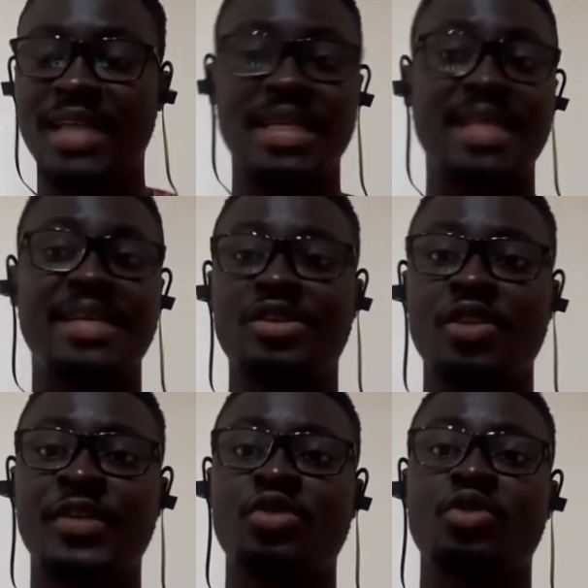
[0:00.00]
Attorney General's
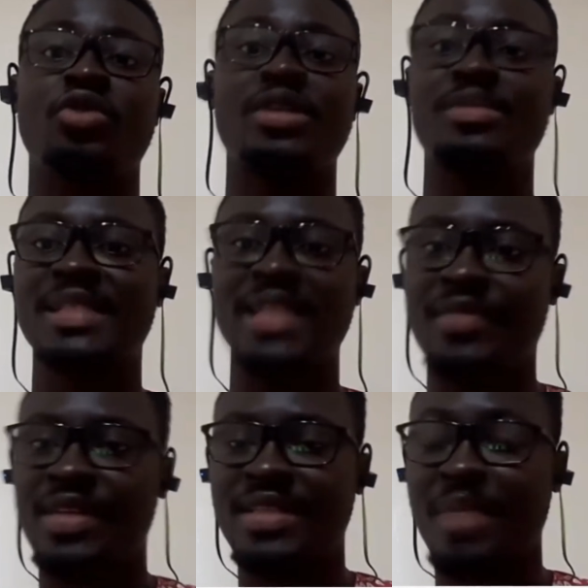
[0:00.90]
office could not be
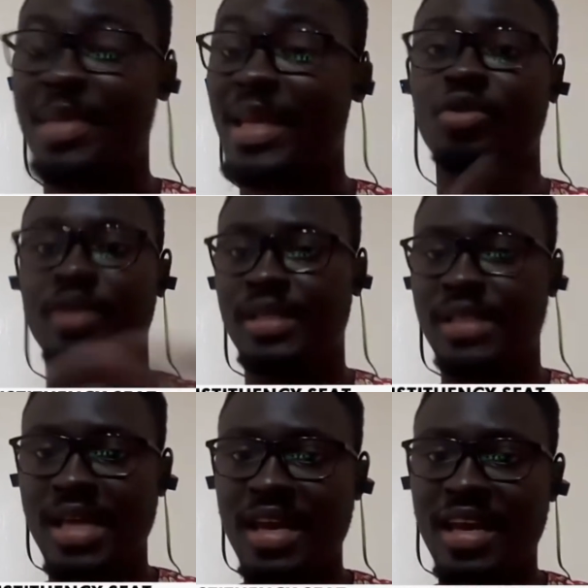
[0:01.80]
served in time and they couldn't
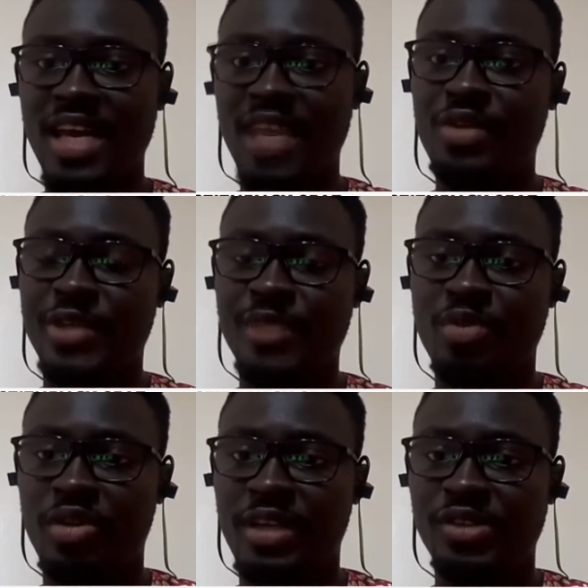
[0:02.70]
even respond.